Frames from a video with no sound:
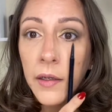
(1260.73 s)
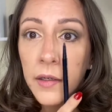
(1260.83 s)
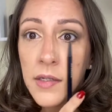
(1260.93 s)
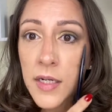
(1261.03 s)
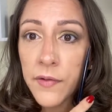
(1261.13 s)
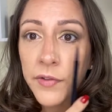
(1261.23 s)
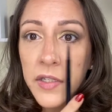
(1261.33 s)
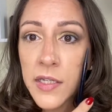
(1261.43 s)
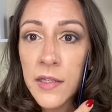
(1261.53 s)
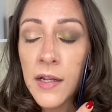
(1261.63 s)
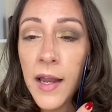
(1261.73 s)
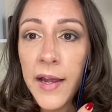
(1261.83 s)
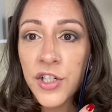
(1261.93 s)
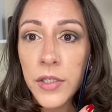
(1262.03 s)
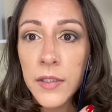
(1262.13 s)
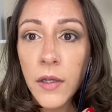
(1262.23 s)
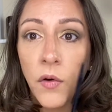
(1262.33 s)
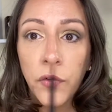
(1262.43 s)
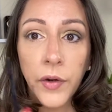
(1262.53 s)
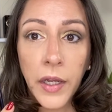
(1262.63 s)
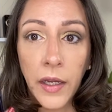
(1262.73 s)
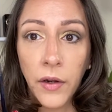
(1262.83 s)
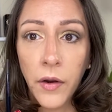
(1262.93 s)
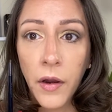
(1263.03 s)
a difference in the lashes over here